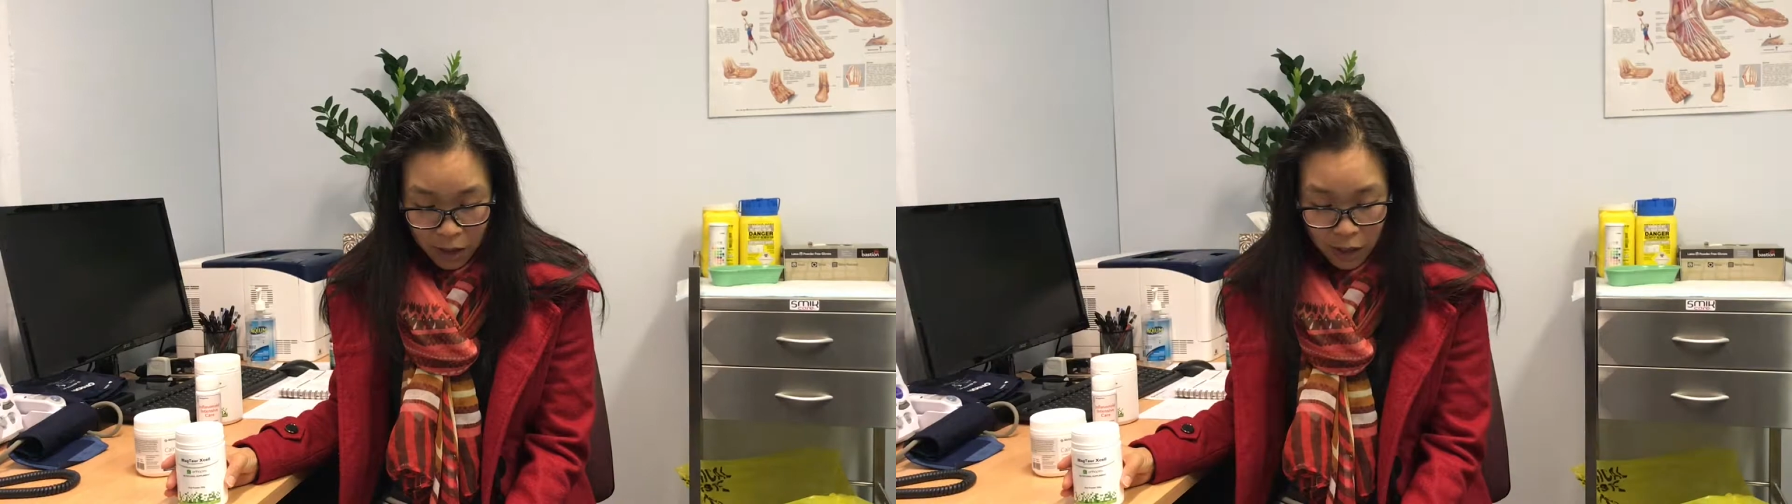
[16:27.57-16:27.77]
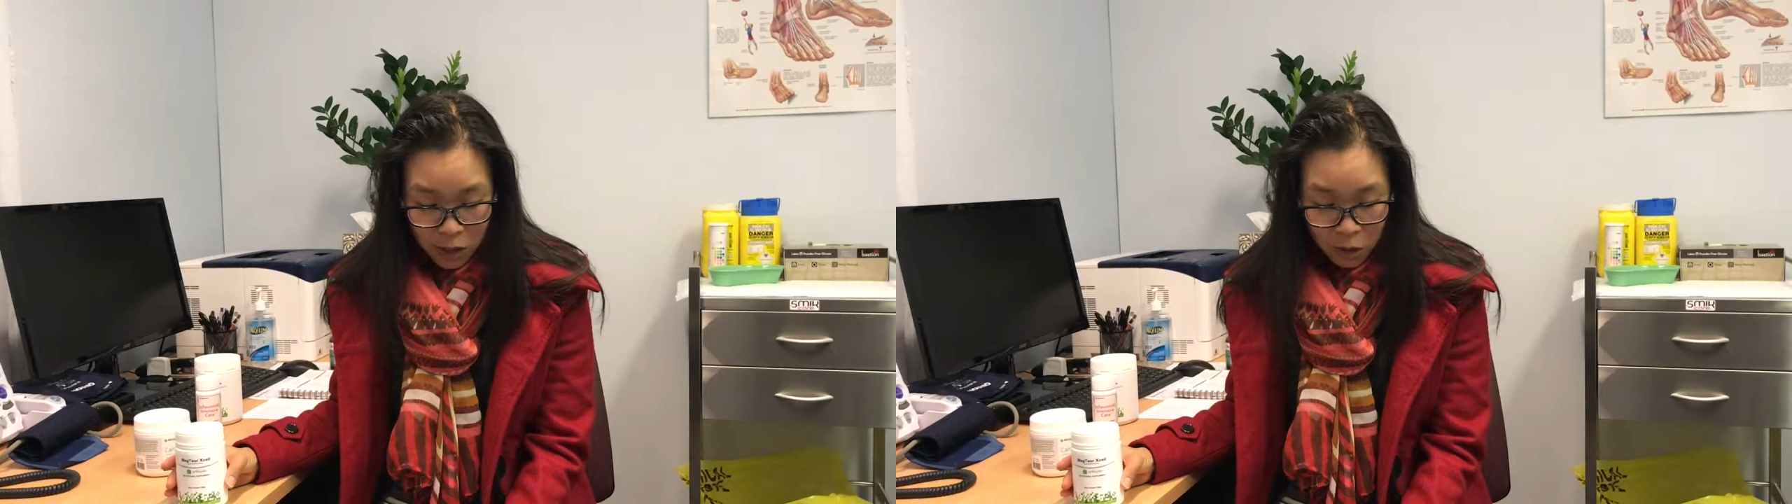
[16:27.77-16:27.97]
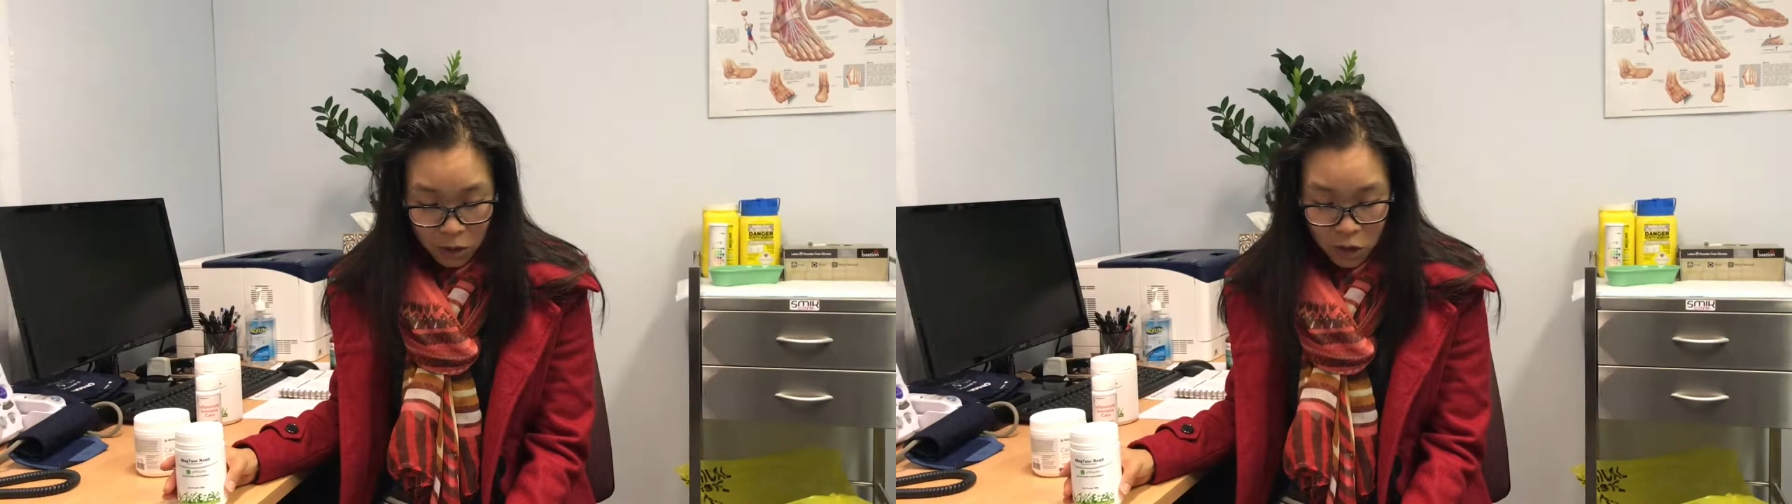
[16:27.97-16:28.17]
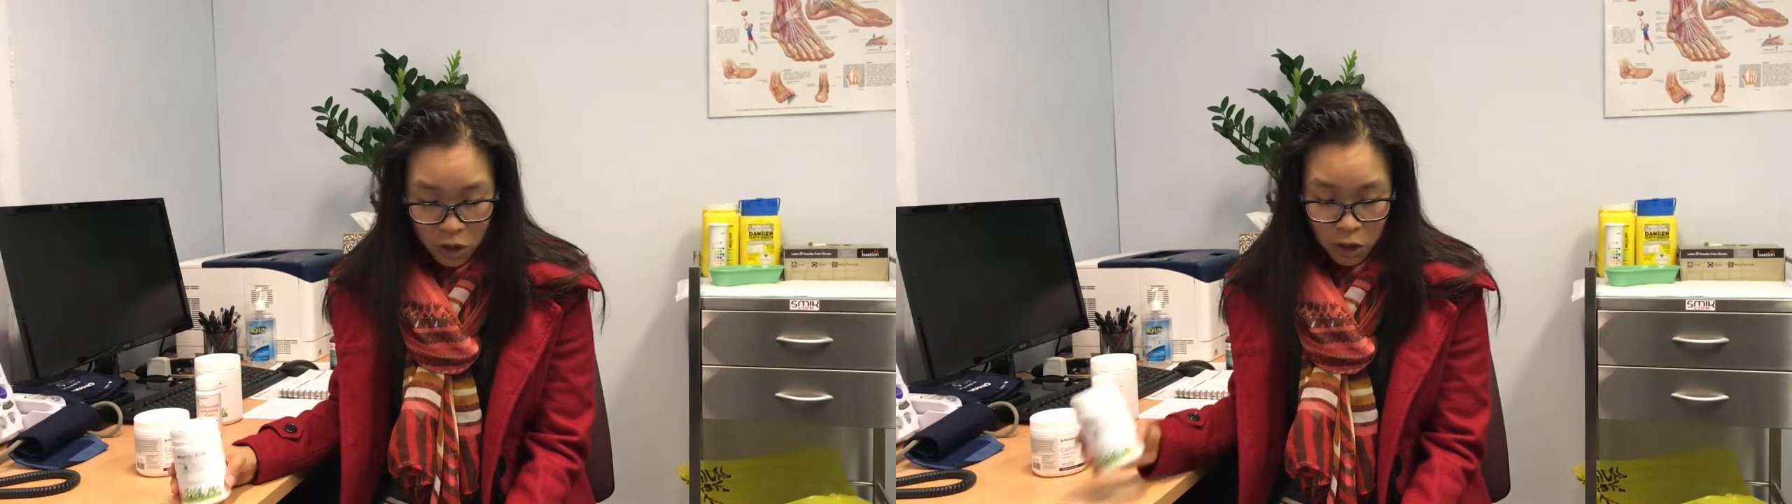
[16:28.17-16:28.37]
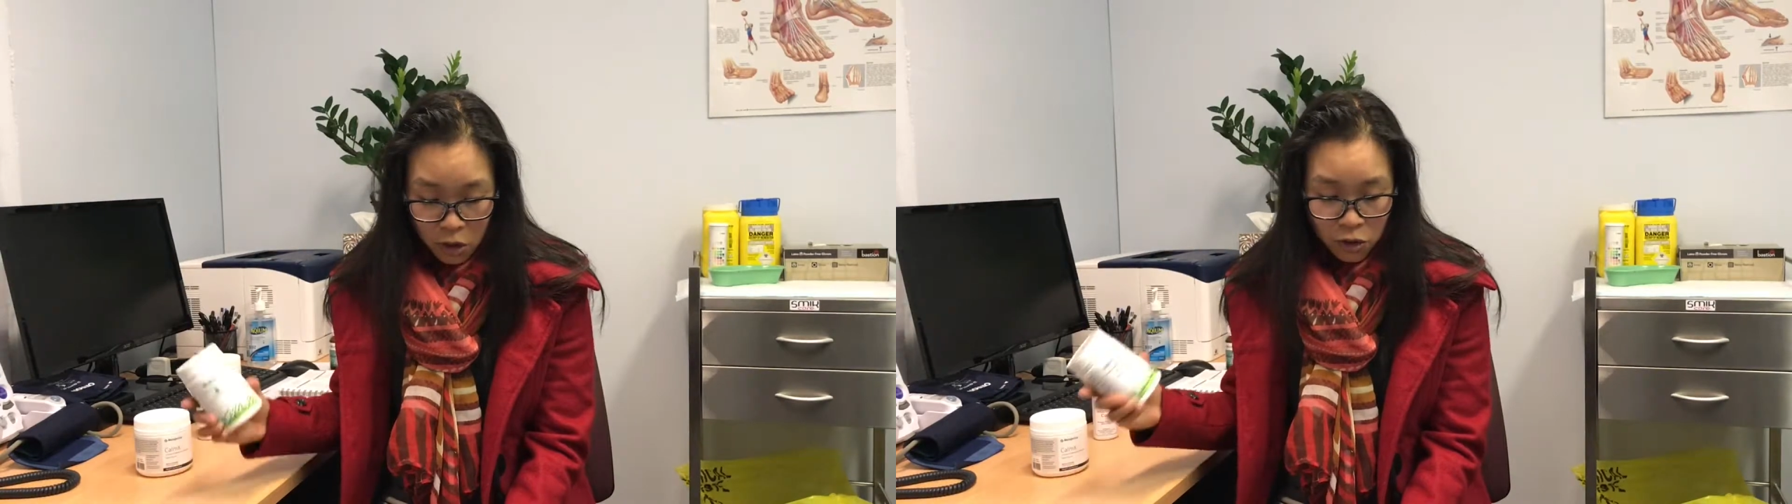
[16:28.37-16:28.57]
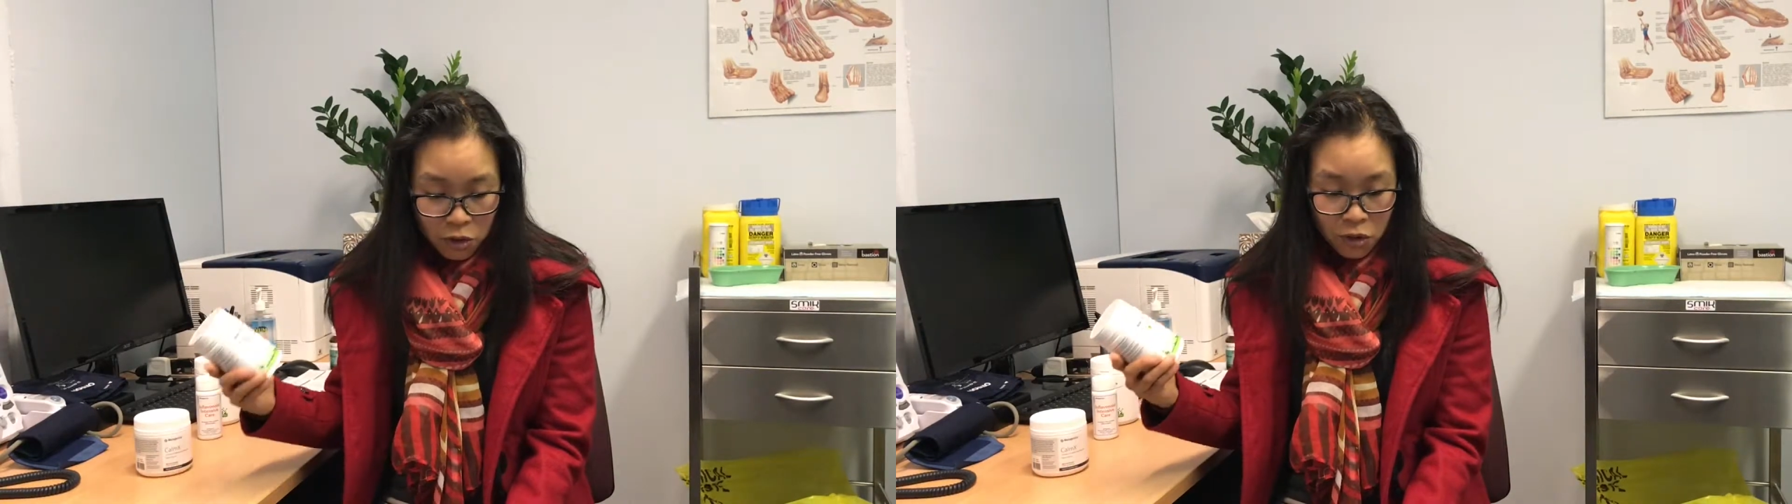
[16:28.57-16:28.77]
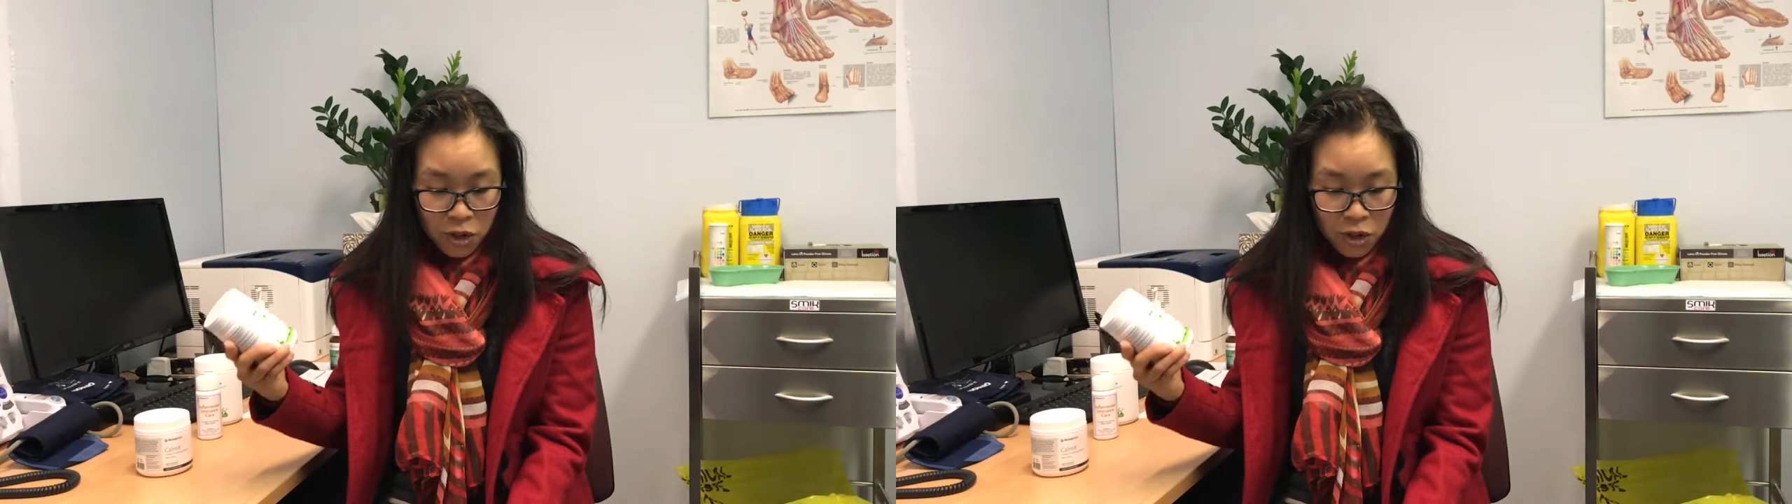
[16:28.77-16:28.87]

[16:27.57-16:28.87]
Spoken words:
guess I'll just go through